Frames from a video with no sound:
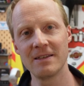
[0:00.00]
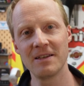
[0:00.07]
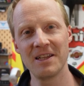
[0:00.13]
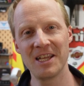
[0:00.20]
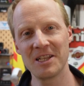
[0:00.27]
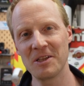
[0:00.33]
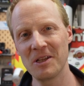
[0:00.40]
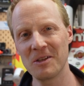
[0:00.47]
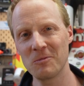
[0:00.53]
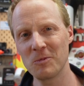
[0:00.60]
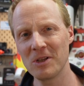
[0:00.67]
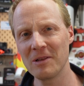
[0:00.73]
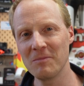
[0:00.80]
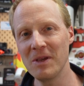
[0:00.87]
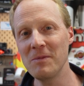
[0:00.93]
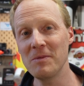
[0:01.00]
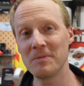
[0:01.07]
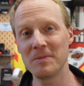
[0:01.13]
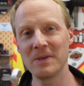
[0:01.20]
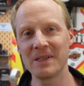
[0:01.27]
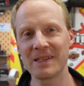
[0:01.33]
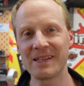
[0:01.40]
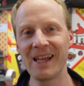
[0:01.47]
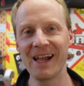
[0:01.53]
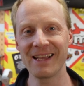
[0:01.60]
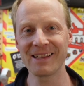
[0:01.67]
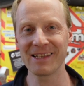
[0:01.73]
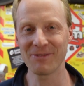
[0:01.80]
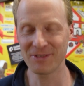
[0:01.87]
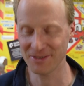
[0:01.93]
That will maybe be the
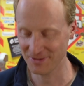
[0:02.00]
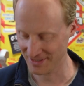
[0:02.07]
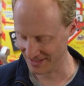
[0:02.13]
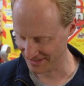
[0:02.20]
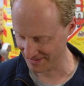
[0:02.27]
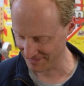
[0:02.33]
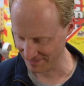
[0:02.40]
title of this video.